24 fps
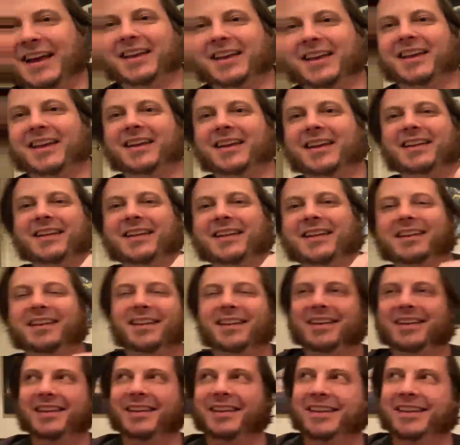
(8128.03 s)
like
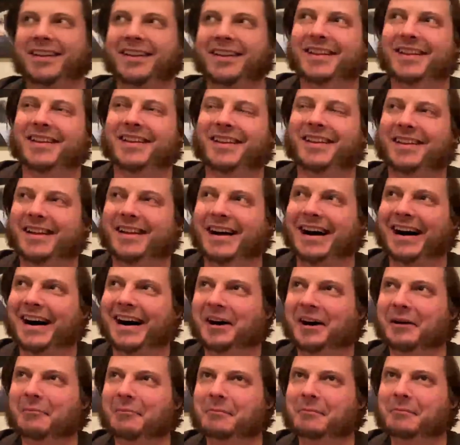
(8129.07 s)

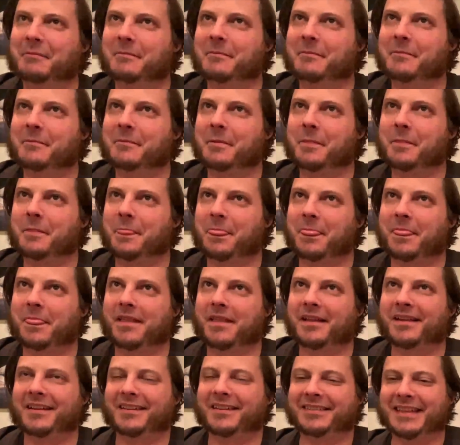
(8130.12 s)
that
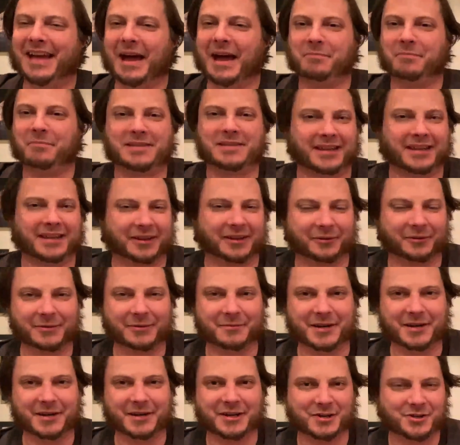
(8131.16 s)
particular
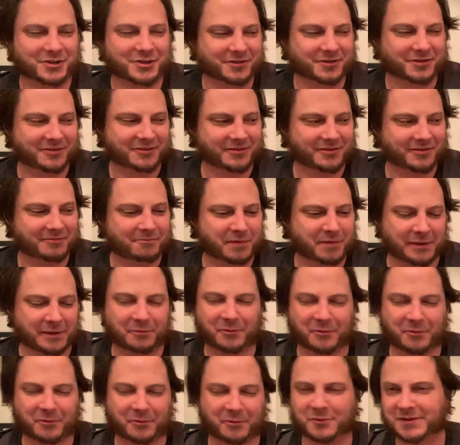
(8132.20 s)
image,
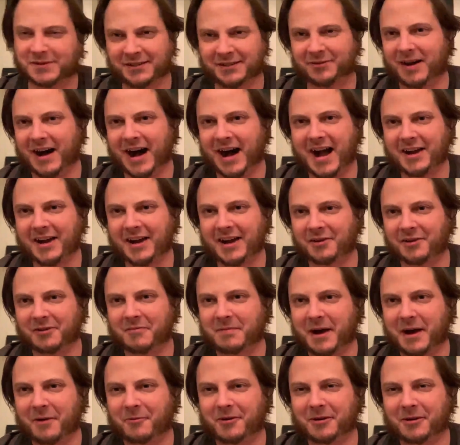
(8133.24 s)
people still
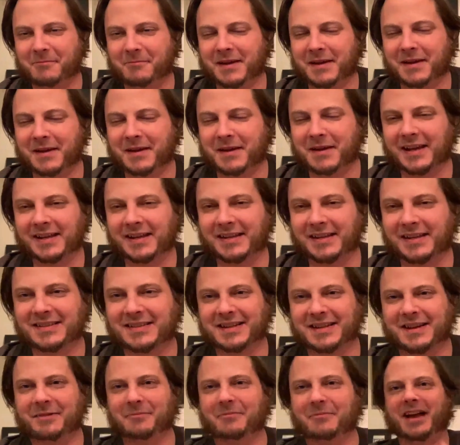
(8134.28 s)
argue about what it means, and
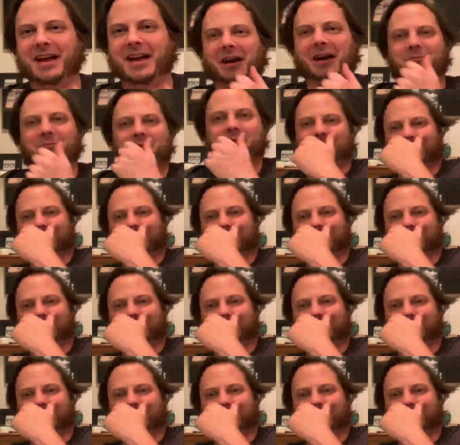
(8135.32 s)
I'm like, I'm